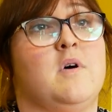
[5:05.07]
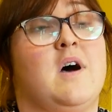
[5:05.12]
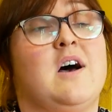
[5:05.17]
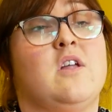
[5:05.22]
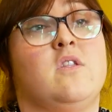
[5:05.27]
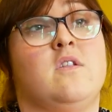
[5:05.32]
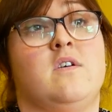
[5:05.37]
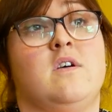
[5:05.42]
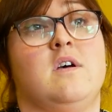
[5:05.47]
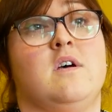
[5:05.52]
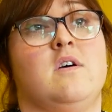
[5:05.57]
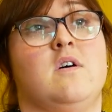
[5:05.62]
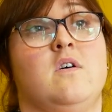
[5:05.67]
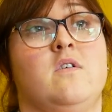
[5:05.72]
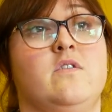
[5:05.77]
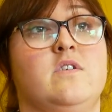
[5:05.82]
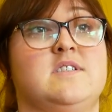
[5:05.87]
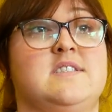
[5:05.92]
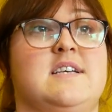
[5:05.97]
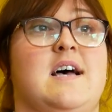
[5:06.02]
But on the
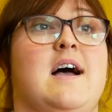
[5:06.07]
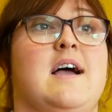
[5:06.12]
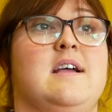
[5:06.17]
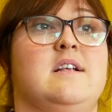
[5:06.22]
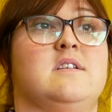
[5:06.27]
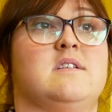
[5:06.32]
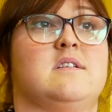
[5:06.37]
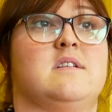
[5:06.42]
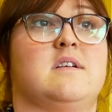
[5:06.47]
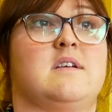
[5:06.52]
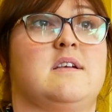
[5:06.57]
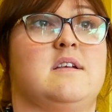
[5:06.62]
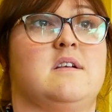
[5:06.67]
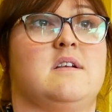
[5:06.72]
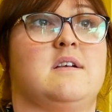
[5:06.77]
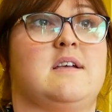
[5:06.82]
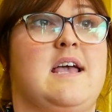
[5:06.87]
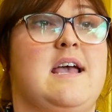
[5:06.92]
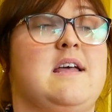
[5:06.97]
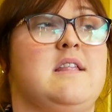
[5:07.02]
other side,
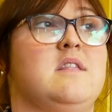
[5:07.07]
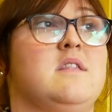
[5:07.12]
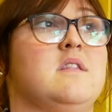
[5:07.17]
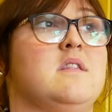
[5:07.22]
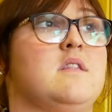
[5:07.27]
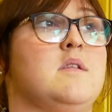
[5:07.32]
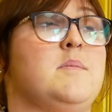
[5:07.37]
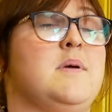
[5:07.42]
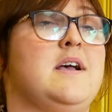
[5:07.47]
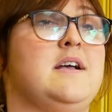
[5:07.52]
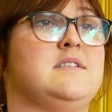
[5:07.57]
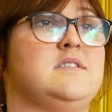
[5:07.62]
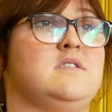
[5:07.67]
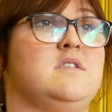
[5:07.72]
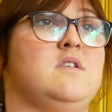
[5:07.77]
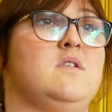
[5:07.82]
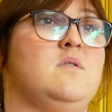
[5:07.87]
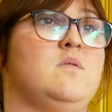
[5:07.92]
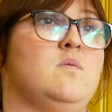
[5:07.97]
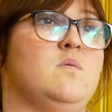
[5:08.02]
getting the
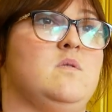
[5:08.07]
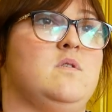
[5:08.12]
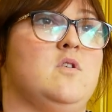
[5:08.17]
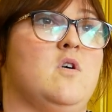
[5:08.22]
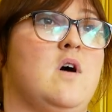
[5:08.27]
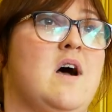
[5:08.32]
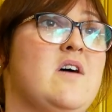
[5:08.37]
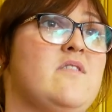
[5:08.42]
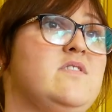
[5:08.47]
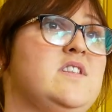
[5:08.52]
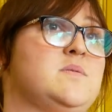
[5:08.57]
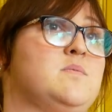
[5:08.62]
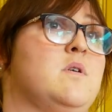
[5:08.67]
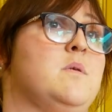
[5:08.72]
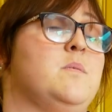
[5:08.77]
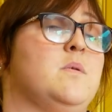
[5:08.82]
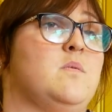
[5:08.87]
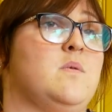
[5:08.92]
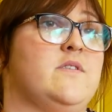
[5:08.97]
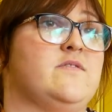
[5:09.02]
person who you're having this
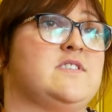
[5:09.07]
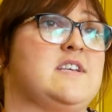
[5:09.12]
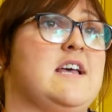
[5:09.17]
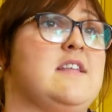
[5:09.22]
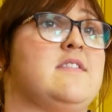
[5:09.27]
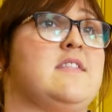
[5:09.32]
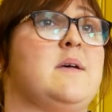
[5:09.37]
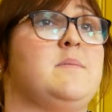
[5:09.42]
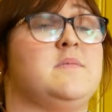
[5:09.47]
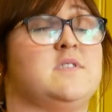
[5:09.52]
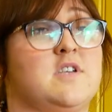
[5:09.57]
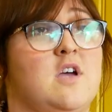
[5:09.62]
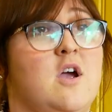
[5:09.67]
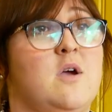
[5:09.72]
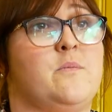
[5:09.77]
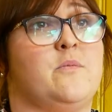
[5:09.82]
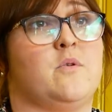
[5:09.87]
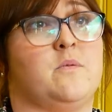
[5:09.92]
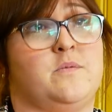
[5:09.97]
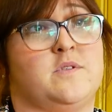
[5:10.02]
problem with to get them to
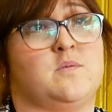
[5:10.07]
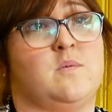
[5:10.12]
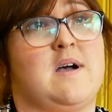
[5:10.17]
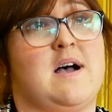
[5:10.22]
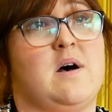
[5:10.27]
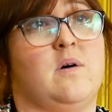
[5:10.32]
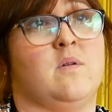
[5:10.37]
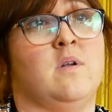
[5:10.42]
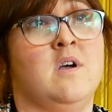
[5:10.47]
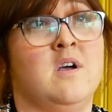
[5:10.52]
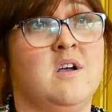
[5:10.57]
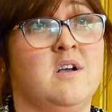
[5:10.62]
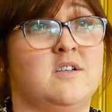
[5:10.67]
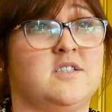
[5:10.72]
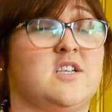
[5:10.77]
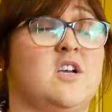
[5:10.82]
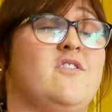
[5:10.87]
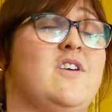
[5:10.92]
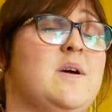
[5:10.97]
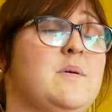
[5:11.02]
open up as well,
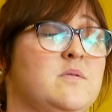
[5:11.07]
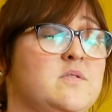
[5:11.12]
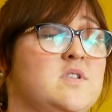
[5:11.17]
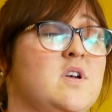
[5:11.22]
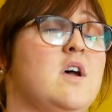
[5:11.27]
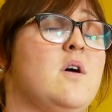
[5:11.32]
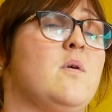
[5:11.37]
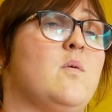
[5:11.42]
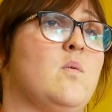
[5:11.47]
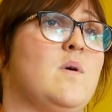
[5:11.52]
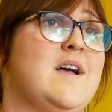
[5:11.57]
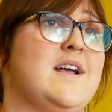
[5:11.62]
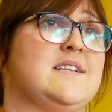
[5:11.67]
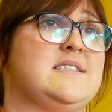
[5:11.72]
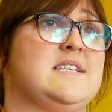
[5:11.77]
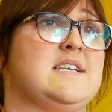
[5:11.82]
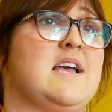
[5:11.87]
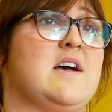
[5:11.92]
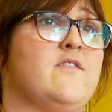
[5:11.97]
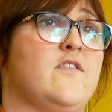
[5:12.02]
so you're able to
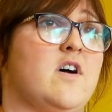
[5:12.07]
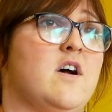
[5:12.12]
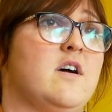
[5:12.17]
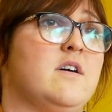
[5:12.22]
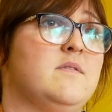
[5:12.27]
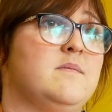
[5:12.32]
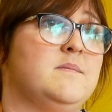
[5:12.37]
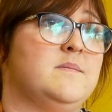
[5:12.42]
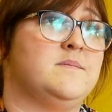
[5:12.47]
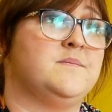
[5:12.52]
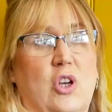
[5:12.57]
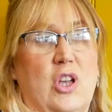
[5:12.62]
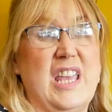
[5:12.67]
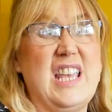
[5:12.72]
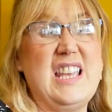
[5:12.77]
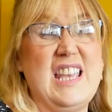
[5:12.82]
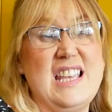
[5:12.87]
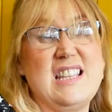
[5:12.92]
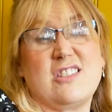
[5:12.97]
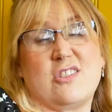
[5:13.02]
work together. So
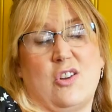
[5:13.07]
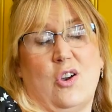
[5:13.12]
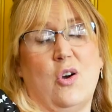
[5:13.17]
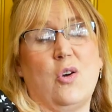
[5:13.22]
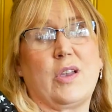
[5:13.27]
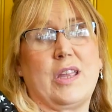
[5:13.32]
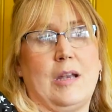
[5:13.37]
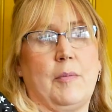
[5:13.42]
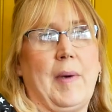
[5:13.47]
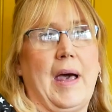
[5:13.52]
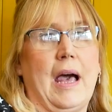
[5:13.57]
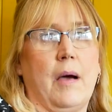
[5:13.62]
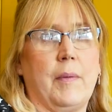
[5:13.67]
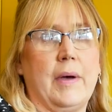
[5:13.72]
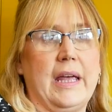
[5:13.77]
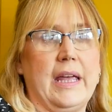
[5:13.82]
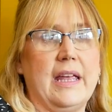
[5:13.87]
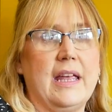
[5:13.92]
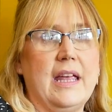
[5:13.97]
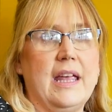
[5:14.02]
it is talking
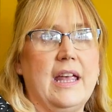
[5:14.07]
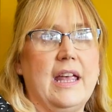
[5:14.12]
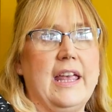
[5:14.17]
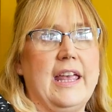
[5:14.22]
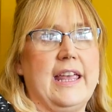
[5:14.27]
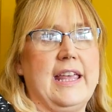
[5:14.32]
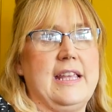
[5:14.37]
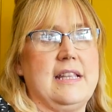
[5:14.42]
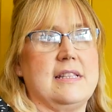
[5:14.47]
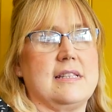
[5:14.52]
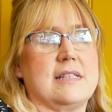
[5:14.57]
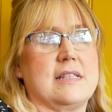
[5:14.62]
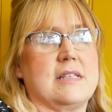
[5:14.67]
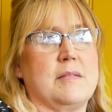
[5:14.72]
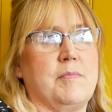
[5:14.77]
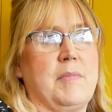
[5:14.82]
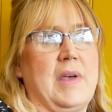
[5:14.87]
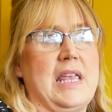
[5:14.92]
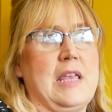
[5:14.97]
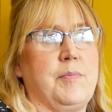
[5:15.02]
about it.
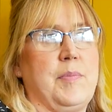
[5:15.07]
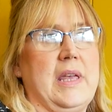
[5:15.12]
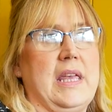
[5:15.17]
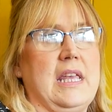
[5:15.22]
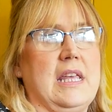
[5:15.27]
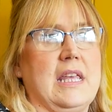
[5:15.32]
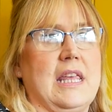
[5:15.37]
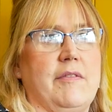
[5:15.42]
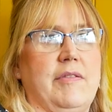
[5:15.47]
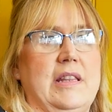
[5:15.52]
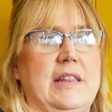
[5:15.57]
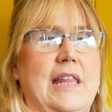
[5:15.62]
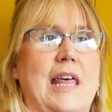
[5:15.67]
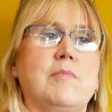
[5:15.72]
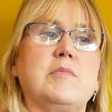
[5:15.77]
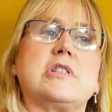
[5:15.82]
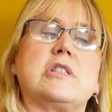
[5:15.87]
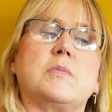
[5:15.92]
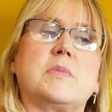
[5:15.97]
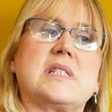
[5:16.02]
It's maybe giving
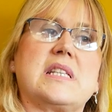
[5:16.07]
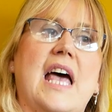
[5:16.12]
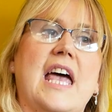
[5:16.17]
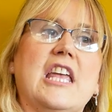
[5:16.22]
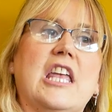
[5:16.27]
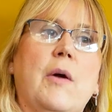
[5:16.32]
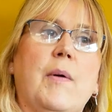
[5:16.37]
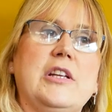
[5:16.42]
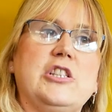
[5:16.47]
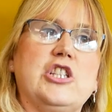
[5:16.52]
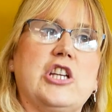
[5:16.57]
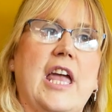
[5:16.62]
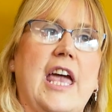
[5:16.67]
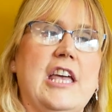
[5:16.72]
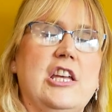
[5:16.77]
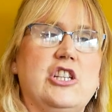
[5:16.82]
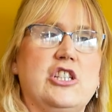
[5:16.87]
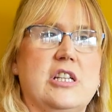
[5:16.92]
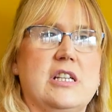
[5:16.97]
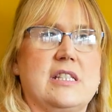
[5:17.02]
them some
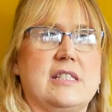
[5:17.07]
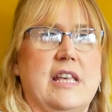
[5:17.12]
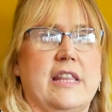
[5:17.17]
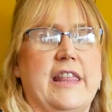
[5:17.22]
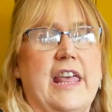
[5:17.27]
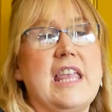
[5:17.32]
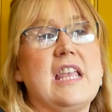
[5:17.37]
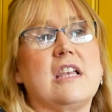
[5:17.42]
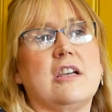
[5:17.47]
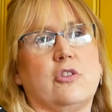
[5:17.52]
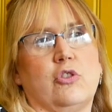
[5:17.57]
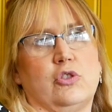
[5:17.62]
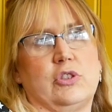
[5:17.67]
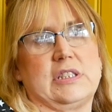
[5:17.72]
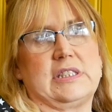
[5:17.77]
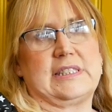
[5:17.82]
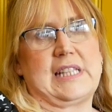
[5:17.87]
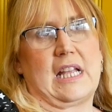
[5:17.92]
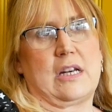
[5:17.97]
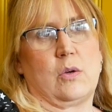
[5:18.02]
psychoeducation so they can
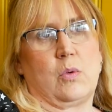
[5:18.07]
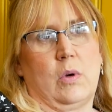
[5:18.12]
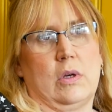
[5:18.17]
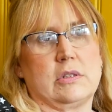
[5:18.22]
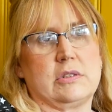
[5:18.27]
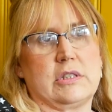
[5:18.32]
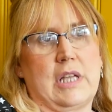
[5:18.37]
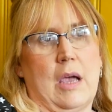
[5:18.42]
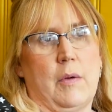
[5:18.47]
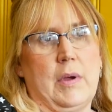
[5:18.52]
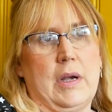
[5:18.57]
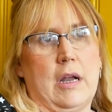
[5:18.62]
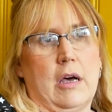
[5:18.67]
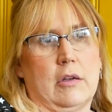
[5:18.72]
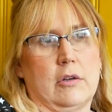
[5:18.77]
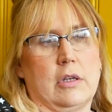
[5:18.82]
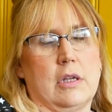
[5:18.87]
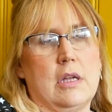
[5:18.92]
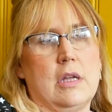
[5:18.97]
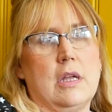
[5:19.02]
understand what's going
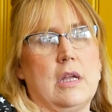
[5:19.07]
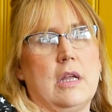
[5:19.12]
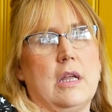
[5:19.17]
on.